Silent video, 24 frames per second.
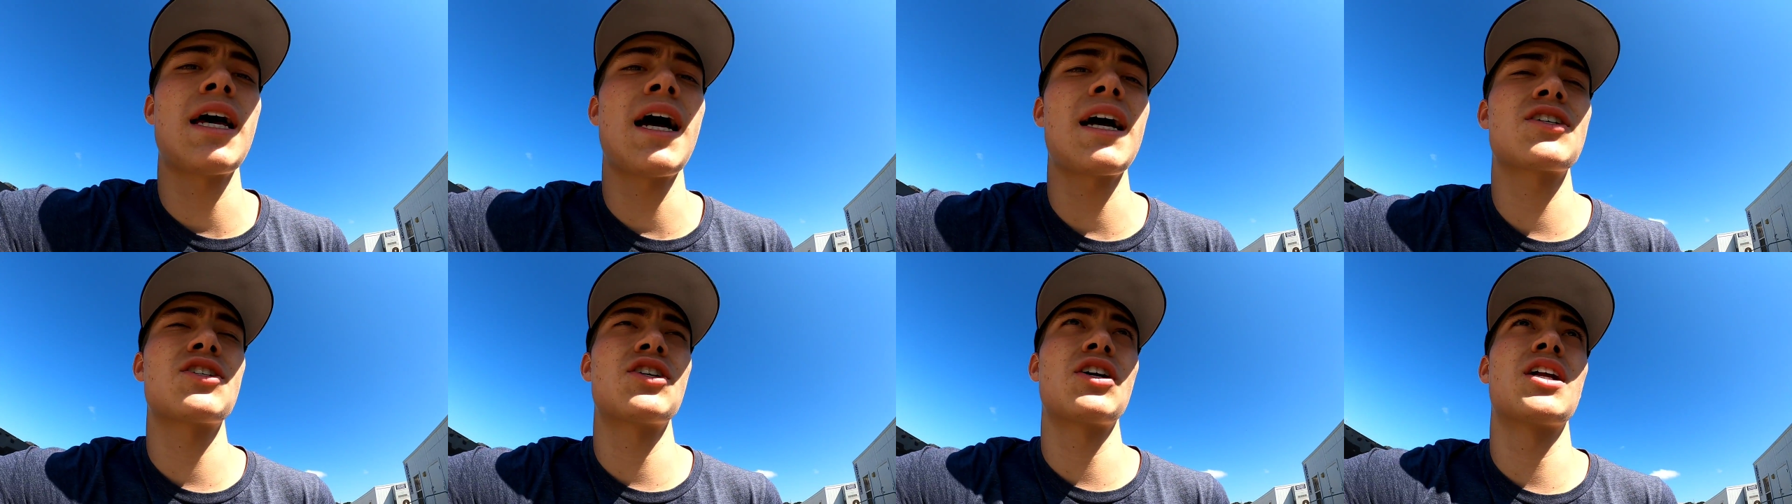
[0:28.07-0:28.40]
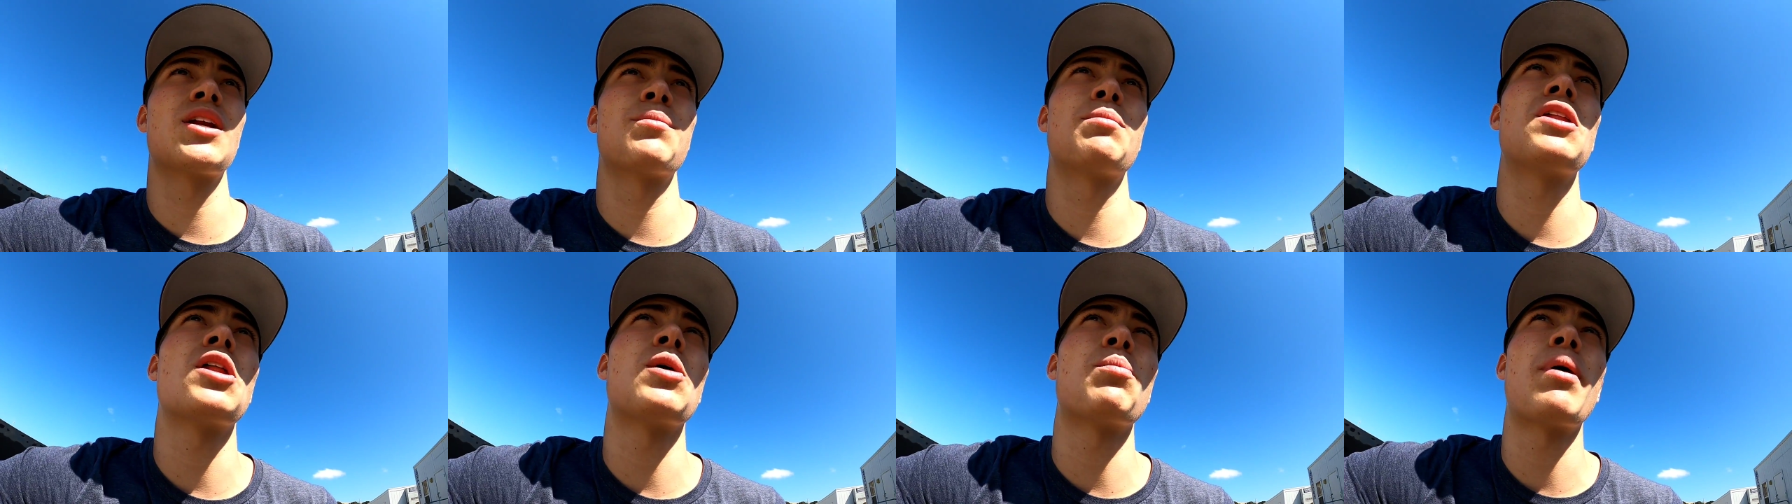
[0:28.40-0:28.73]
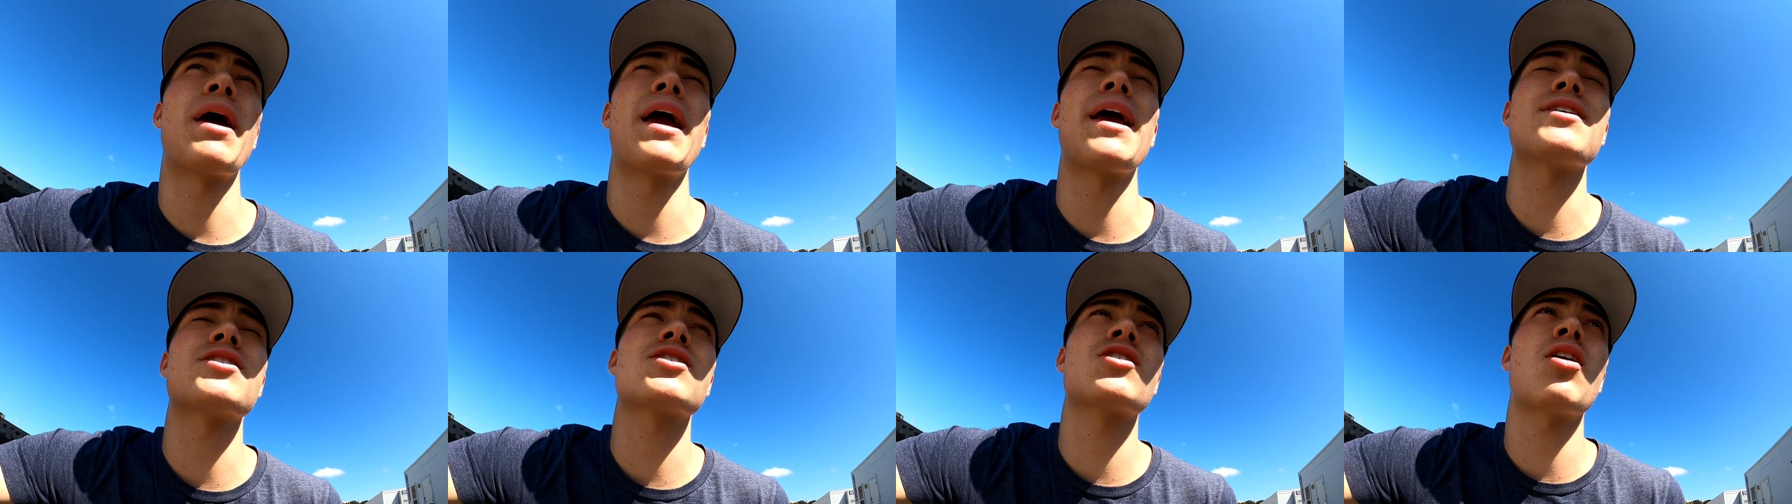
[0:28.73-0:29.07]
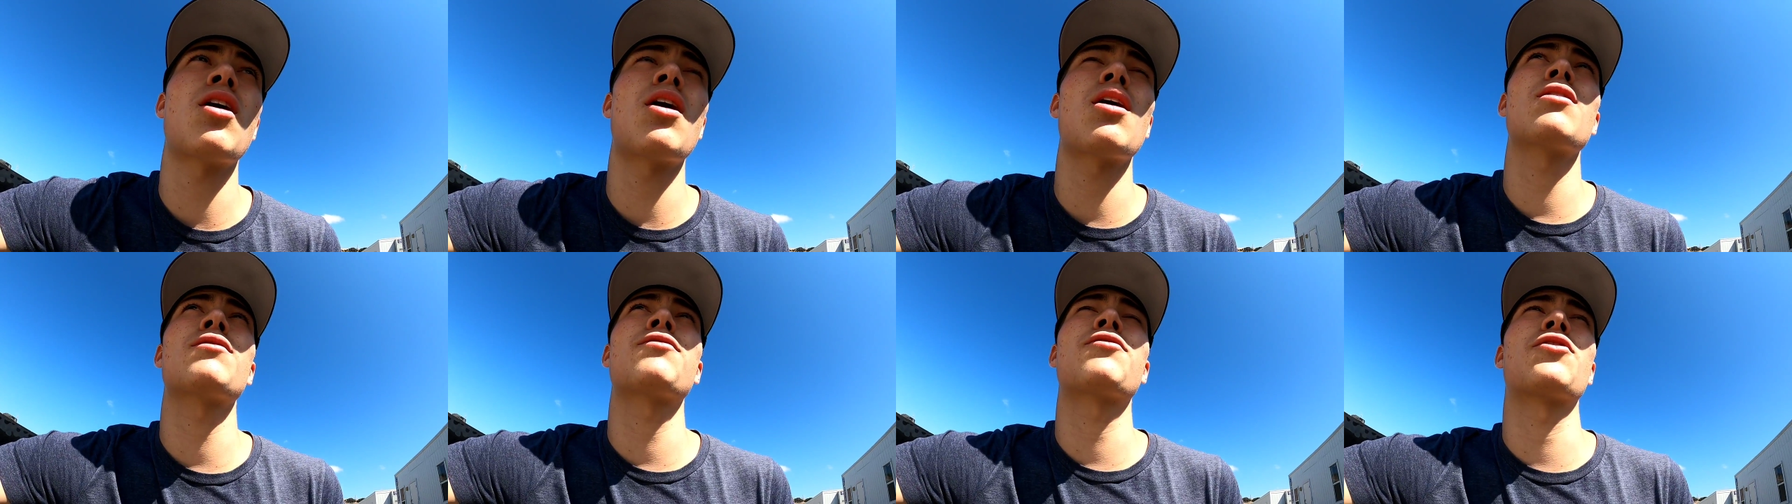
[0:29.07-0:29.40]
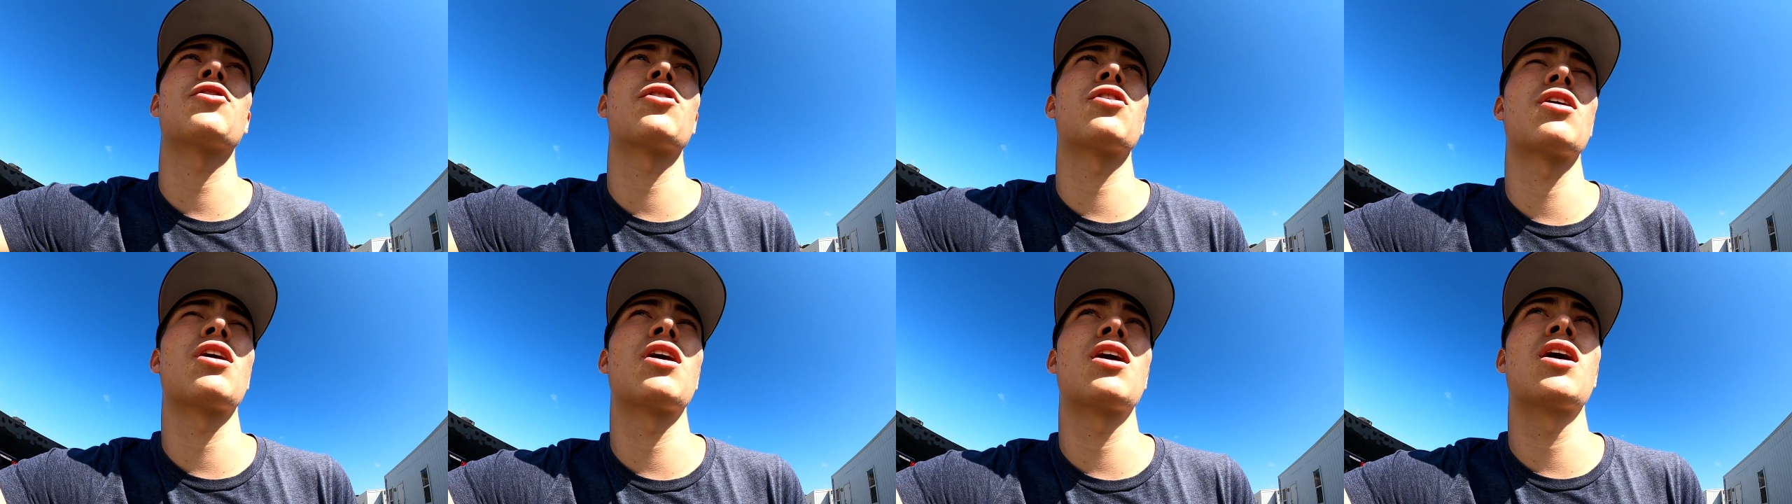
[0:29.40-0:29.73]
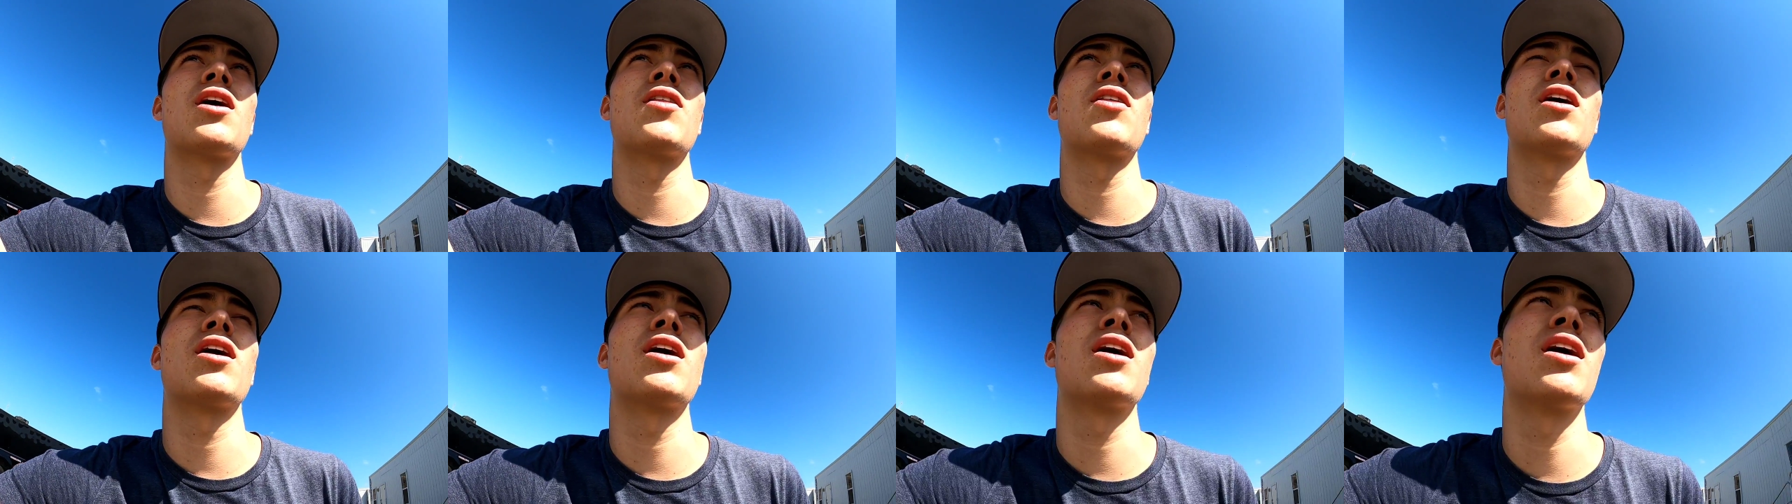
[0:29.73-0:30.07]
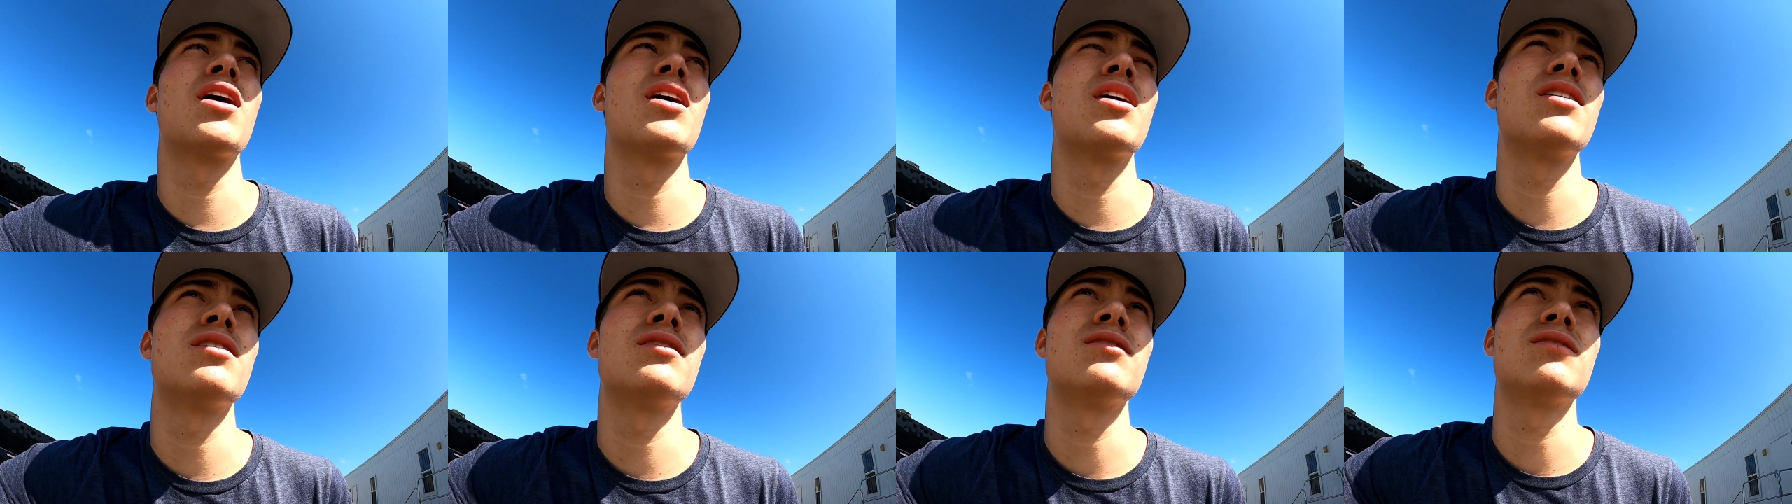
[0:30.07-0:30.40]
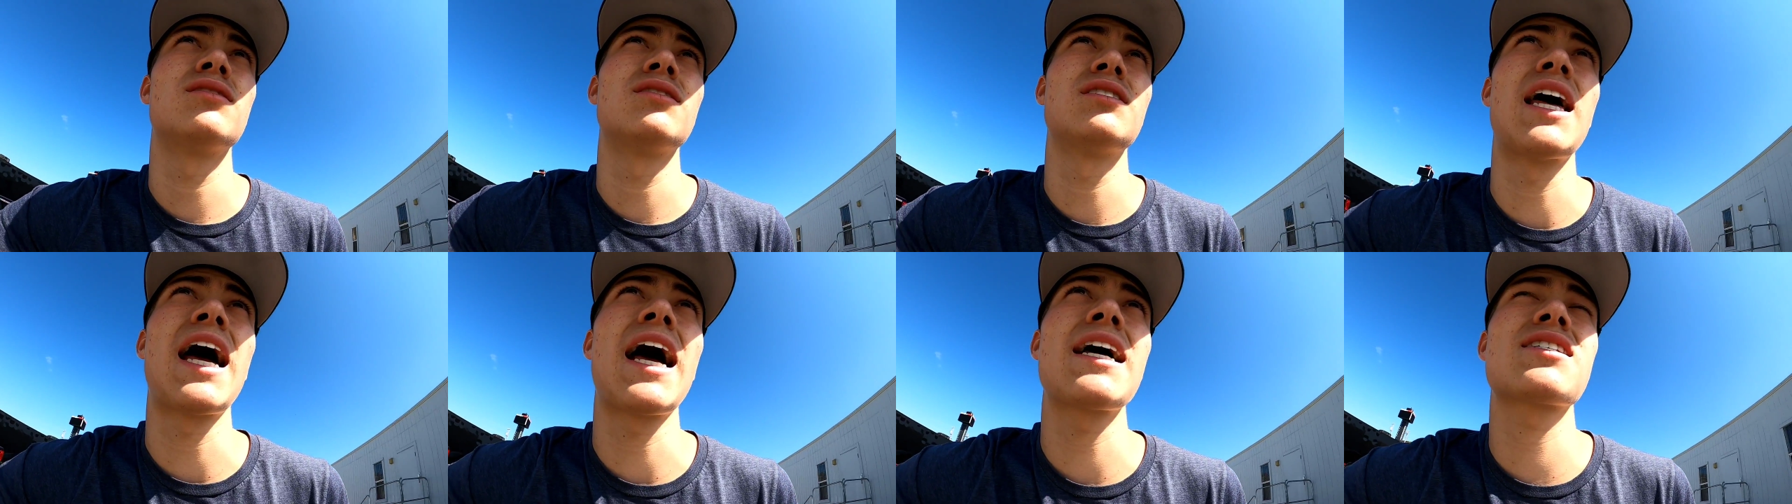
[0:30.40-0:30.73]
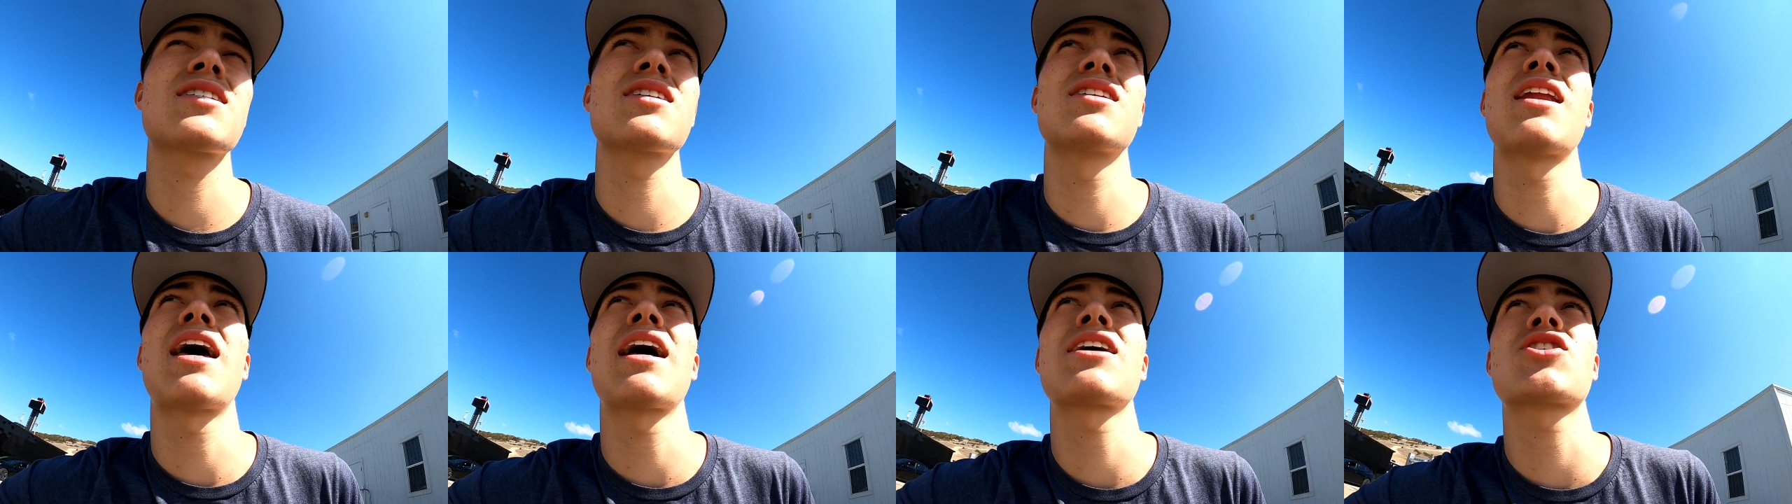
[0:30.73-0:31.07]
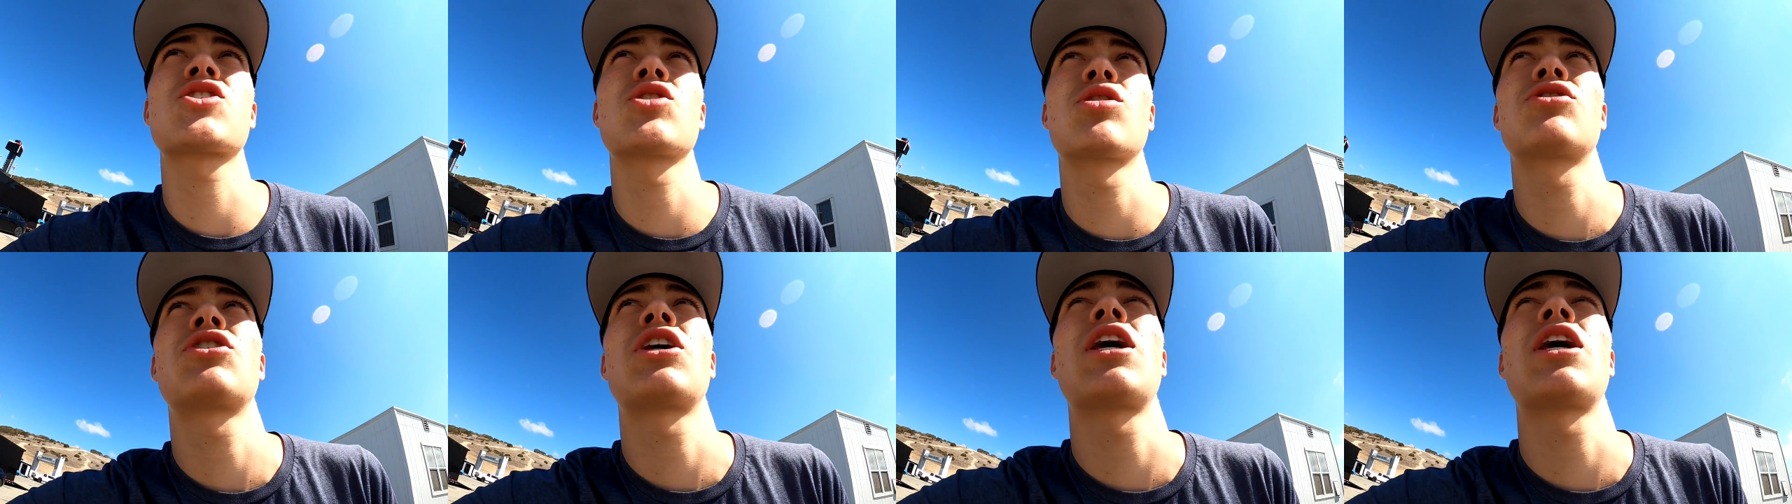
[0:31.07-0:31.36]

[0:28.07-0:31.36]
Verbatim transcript: actually going to be the pace car for uh, the NASA National